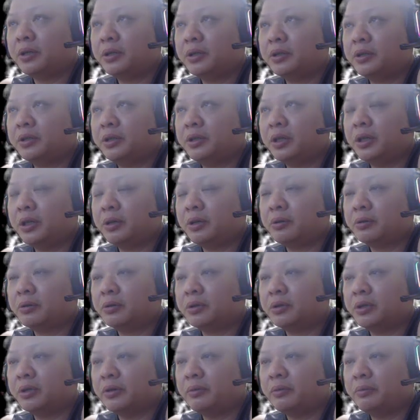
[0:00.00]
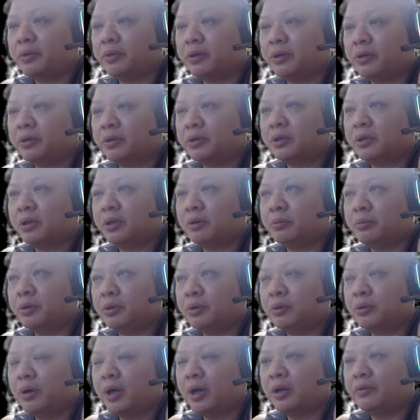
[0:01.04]
c8 equals to 7 because there will be no
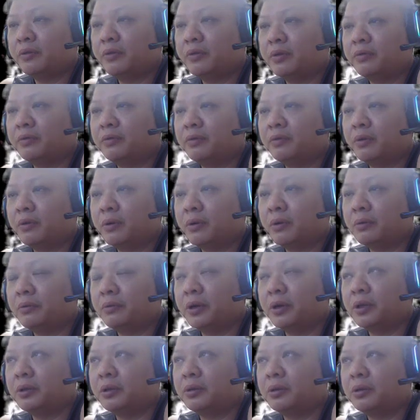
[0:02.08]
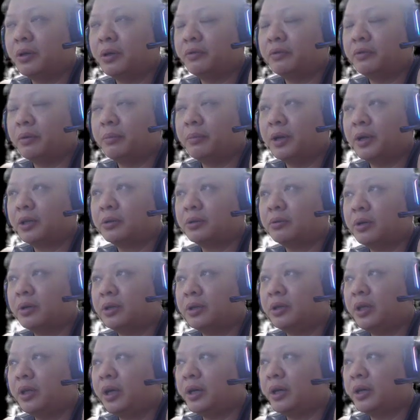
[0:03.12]
elephant for Black to
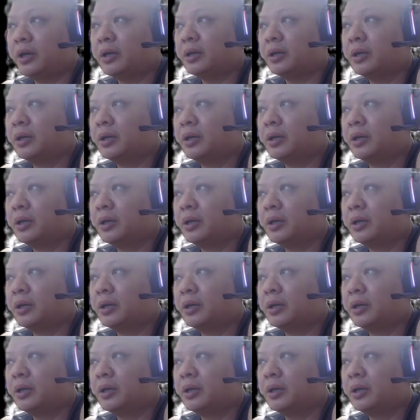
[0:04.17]
attack.